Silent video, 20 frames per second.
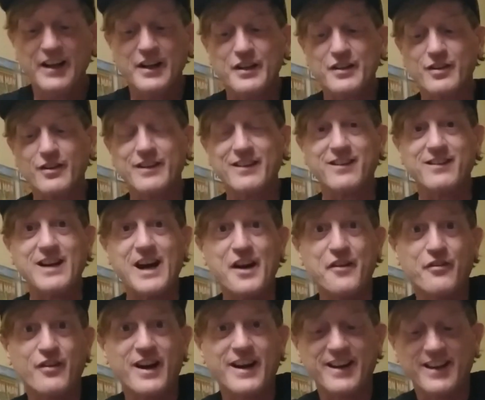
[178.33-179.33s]
so let's
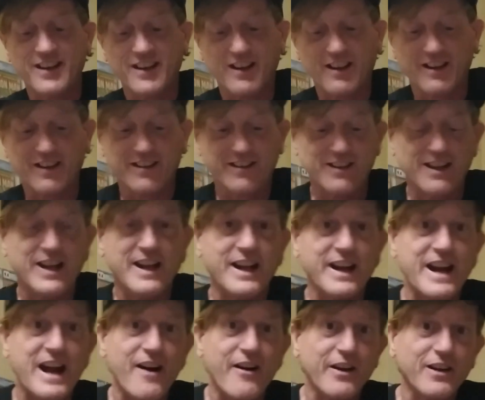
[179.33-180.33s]
dive right into this.
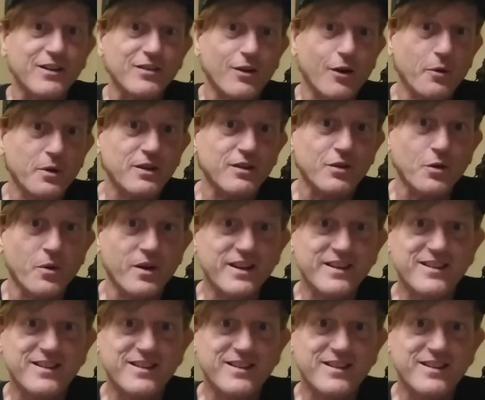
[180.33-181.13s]
Now, as always, you want to